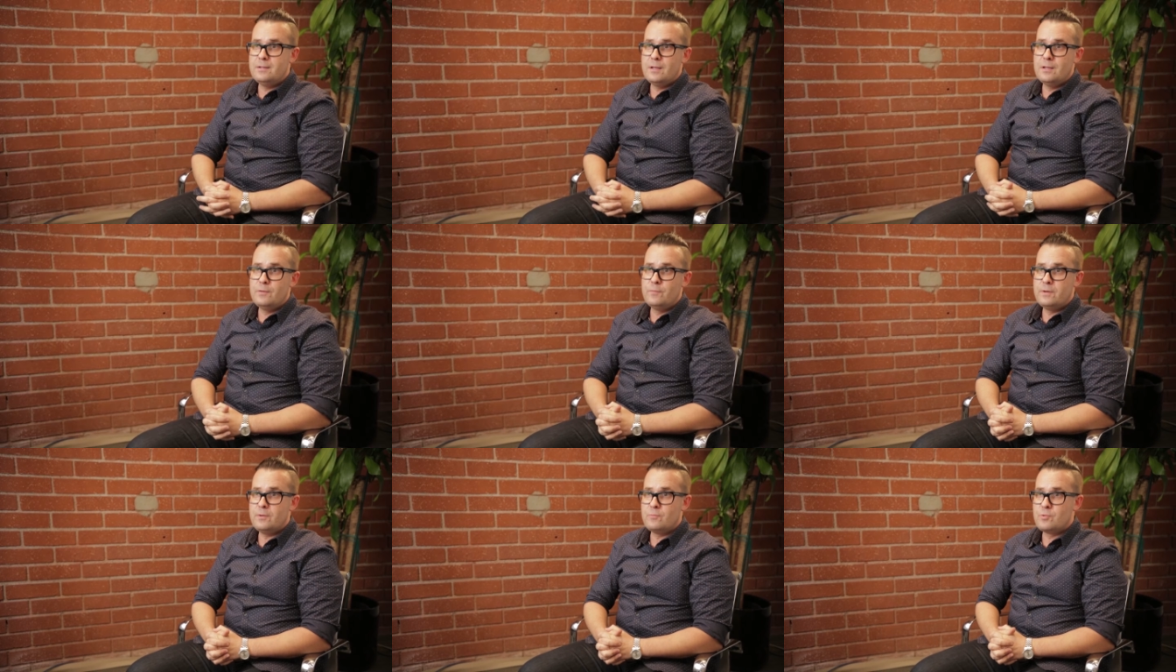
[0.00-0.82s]
in the
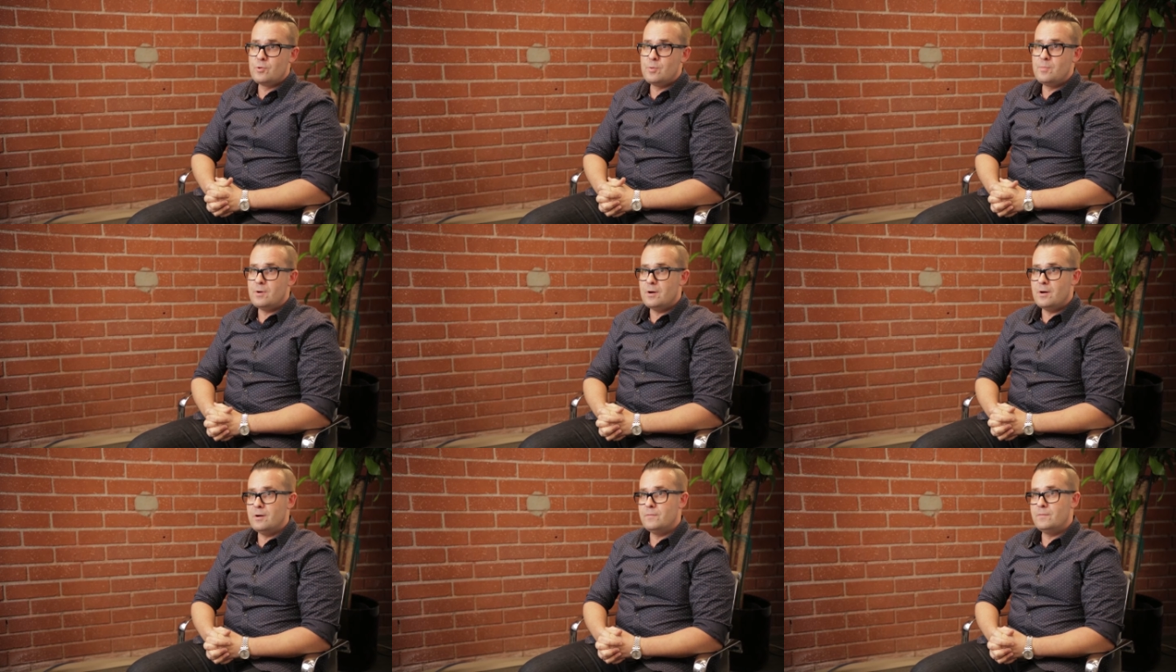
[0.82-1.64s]
living room
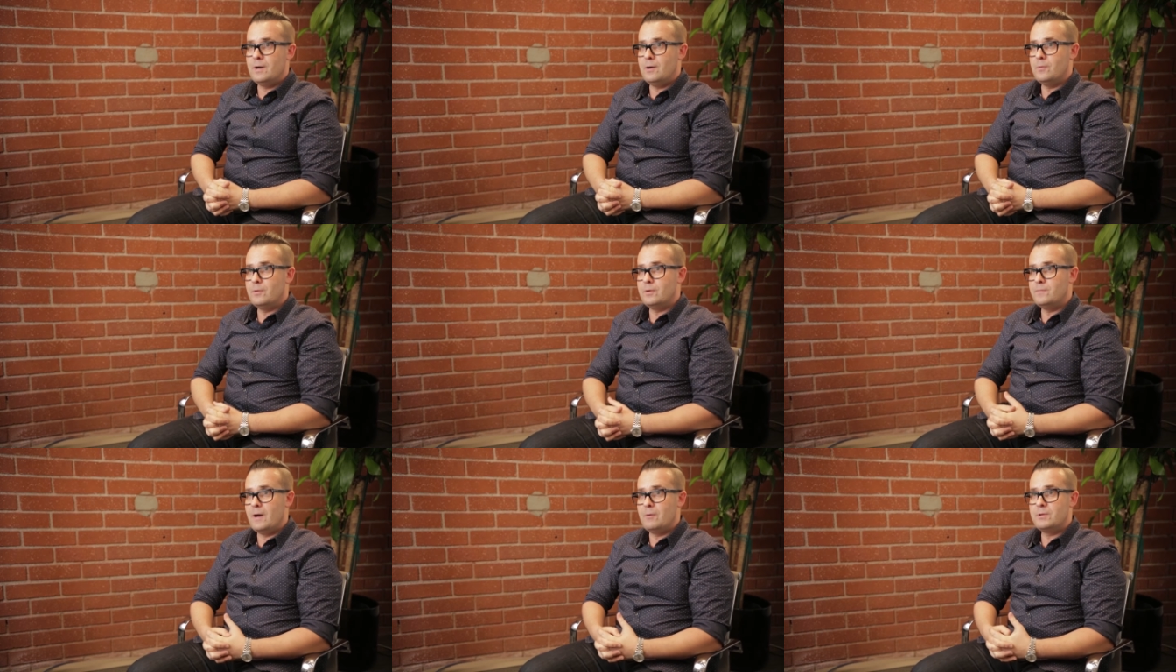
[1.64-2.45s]
of our
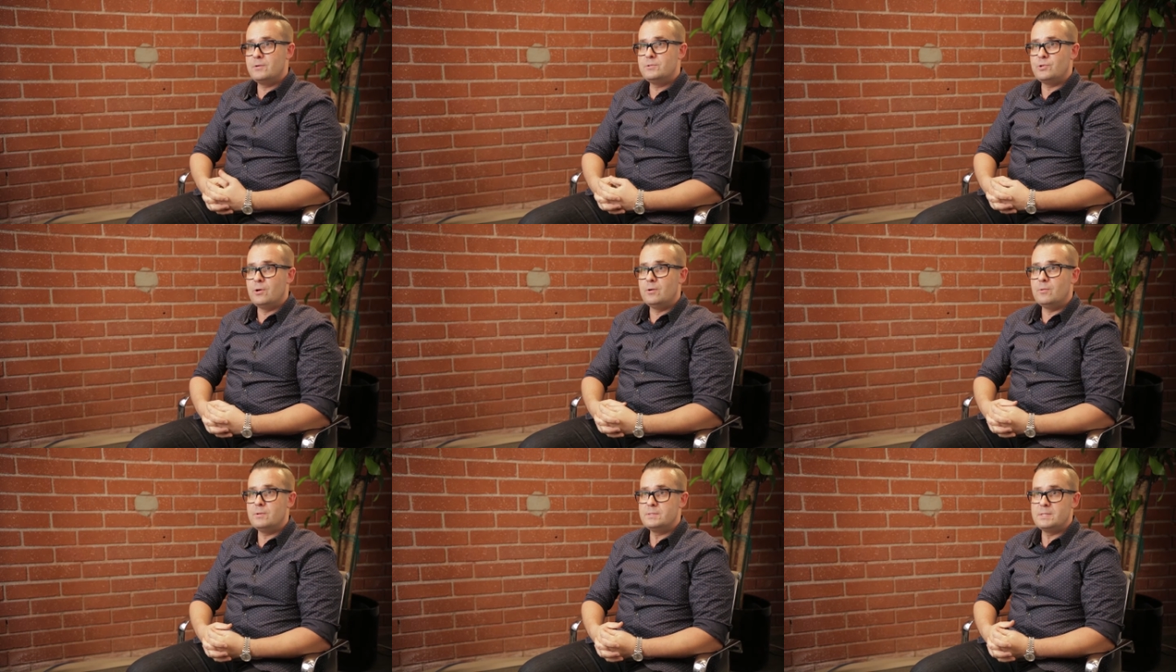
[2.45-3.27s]
founder,
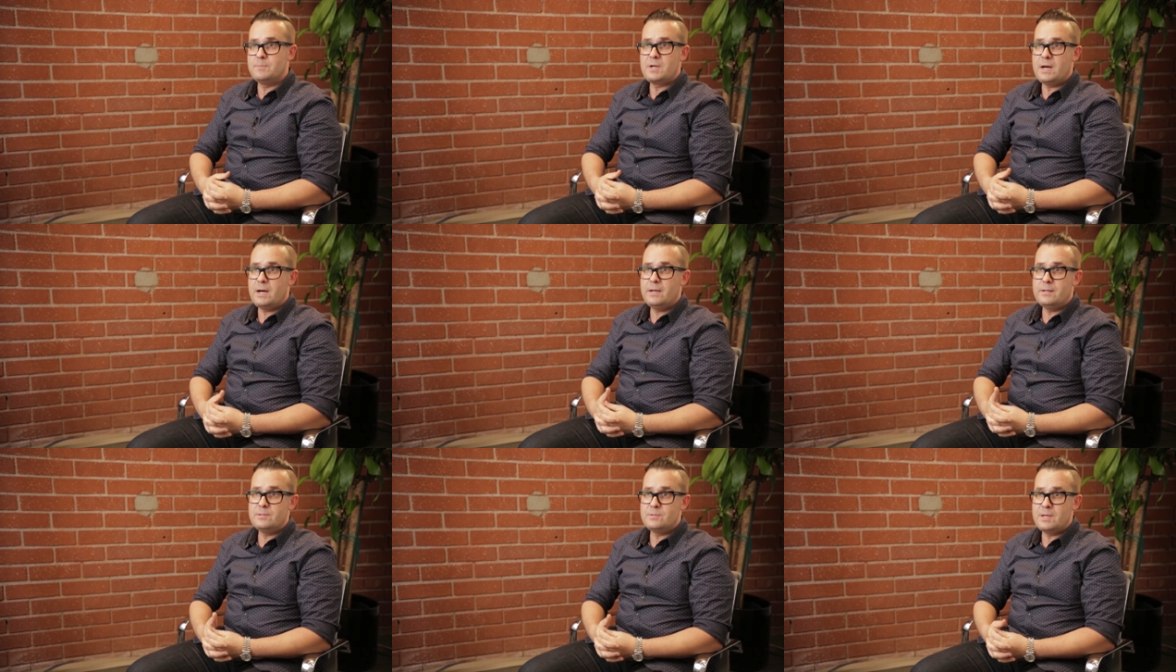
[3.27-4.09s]
Joel Simkai, in two